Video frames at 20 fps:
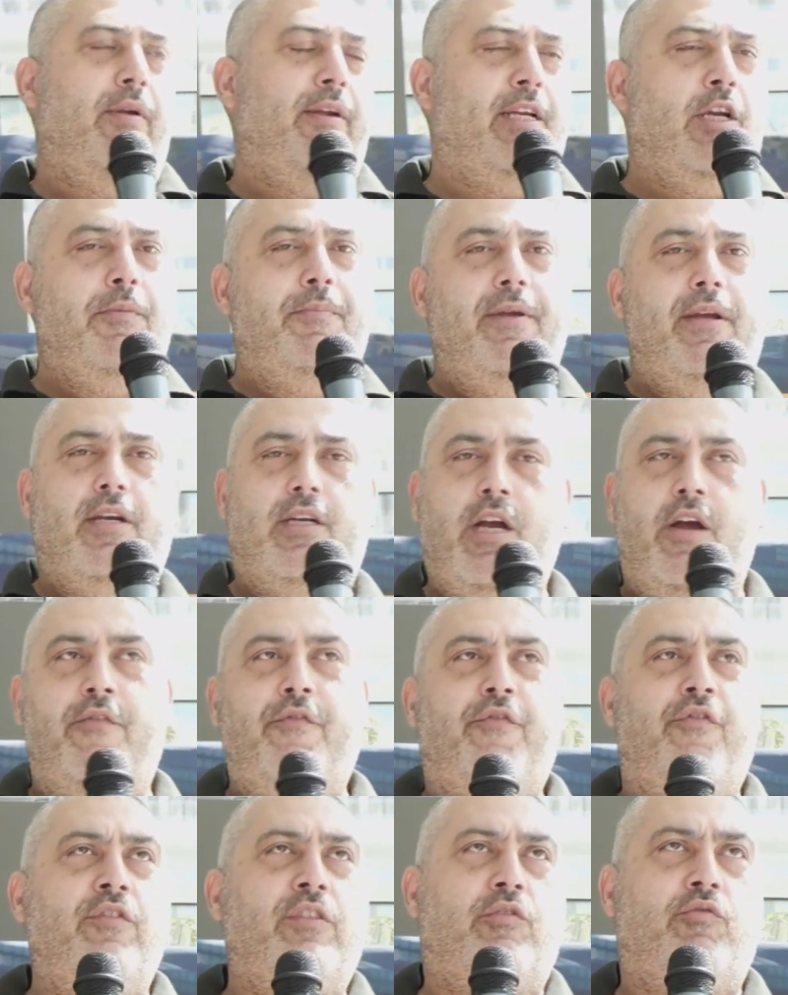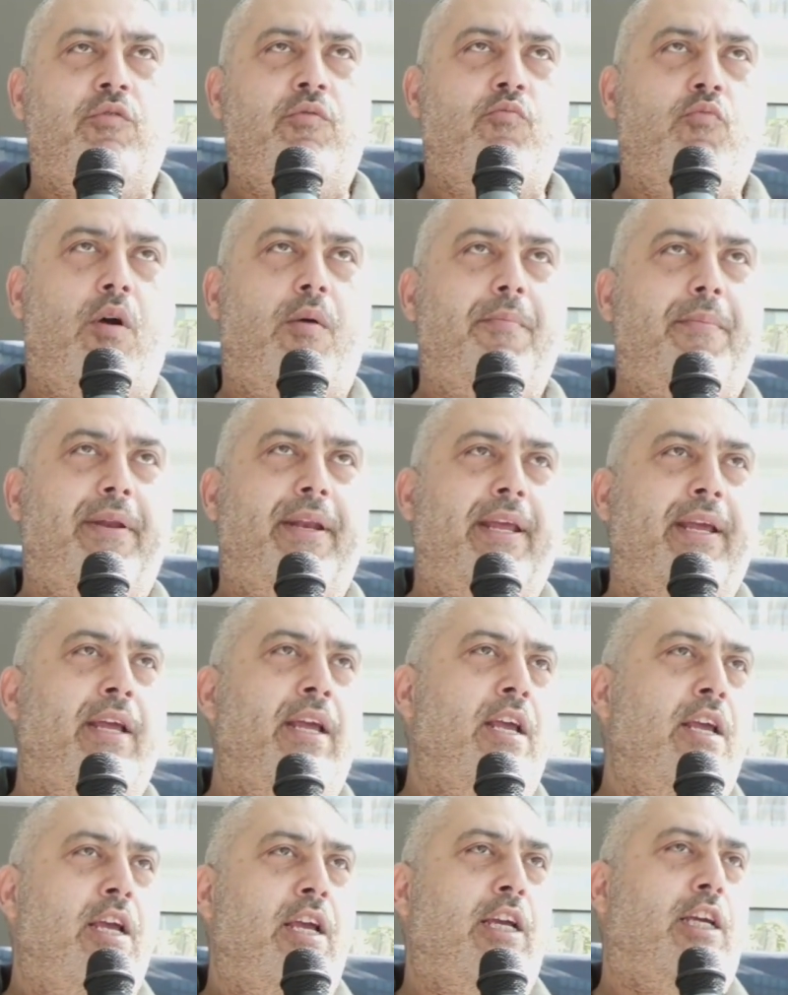It could be a conference room 1 minute,
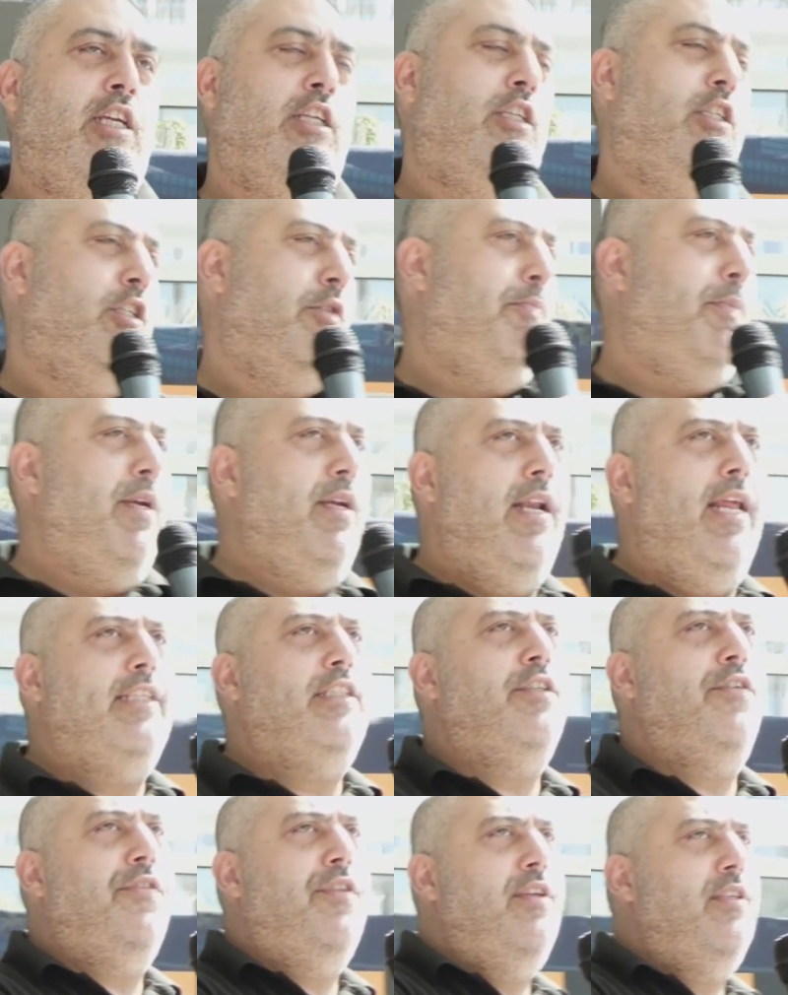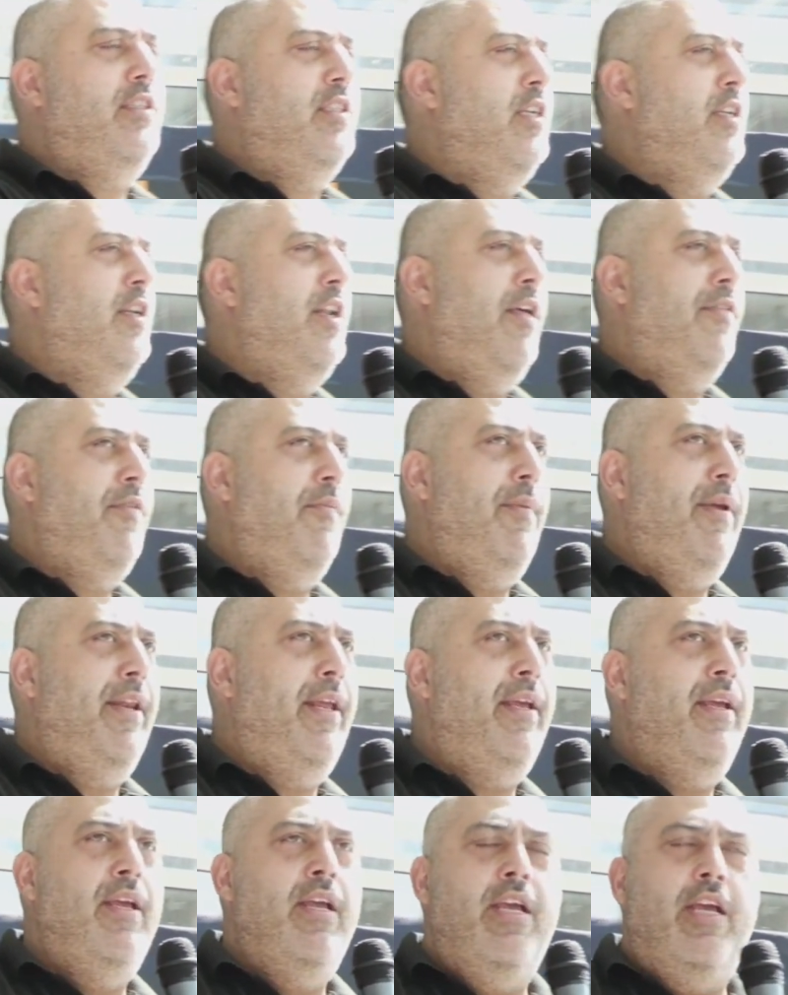it could be a lecture theatre another
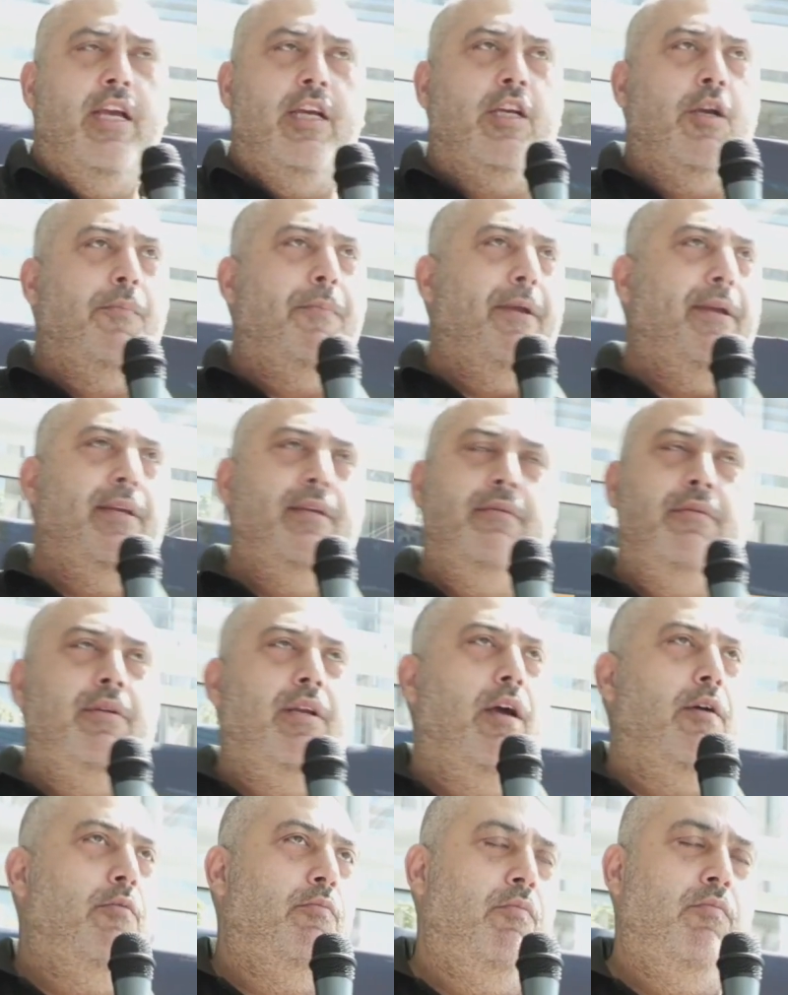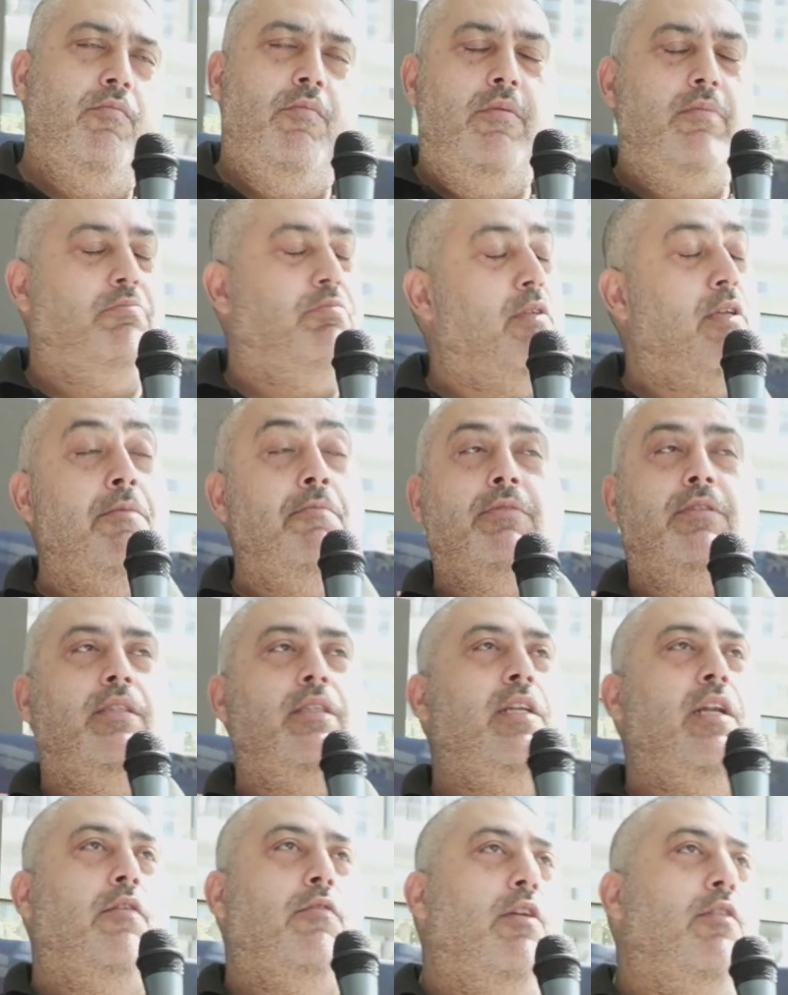minute, it could be
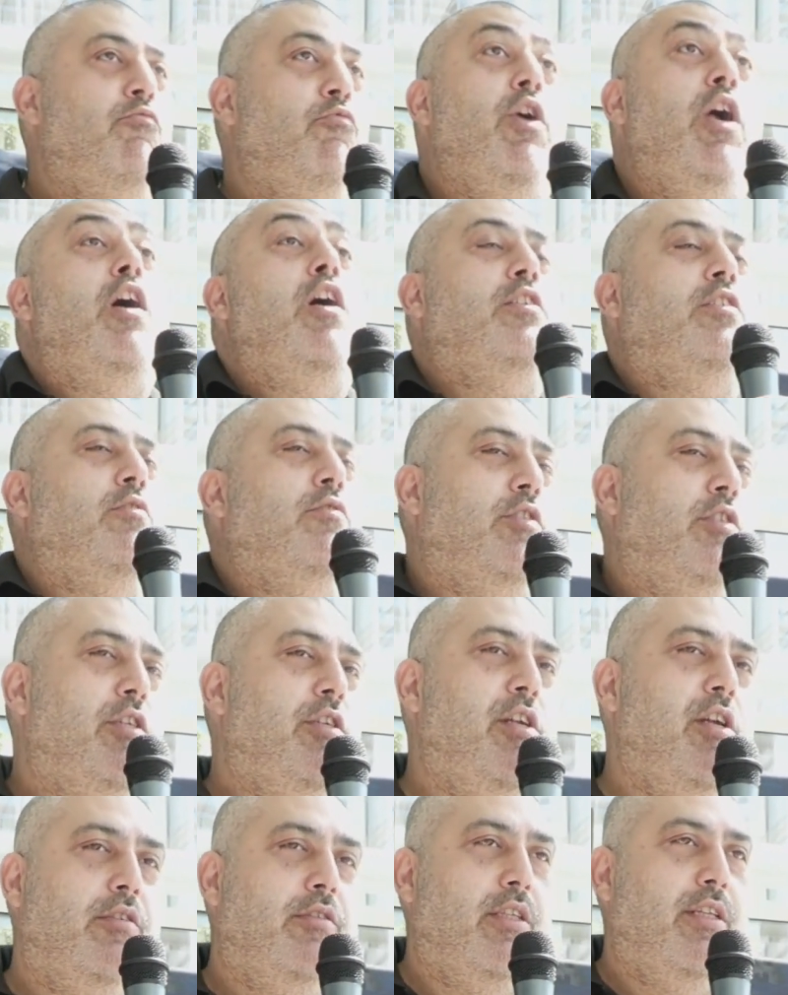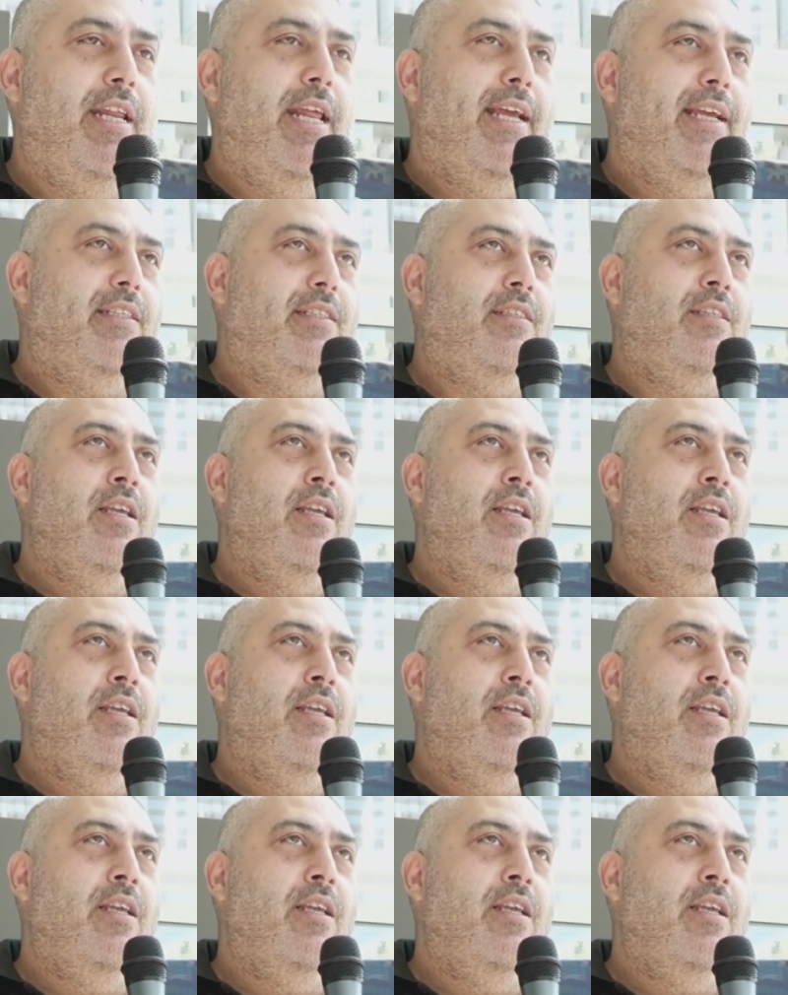rehearsal studios the next.